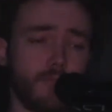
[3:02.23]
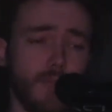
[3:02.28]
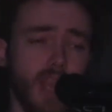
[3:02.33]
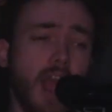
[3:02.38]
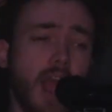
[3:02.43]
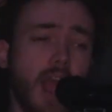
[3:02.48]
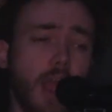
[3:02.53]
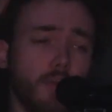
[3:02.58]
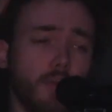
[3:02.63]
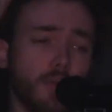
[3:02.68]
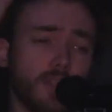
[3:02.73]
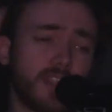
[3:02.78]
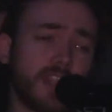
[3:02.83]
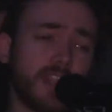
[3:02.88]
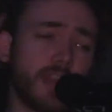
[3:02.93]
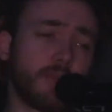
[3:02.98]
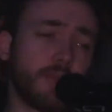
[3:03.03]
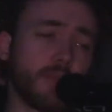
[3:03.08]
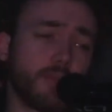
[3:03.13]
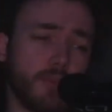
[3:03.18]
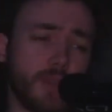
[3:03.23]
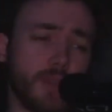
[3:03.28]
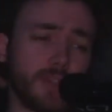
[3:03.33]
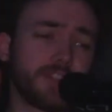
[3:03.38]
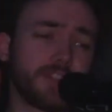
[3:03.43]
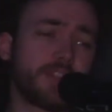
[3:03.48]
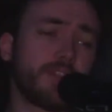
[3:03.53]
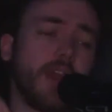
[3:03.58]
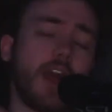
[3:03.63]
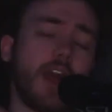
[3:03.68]
I was skipping through
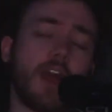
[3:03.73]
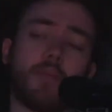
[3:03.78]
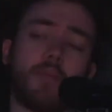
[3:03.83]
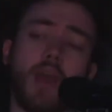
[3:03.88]
Instagram,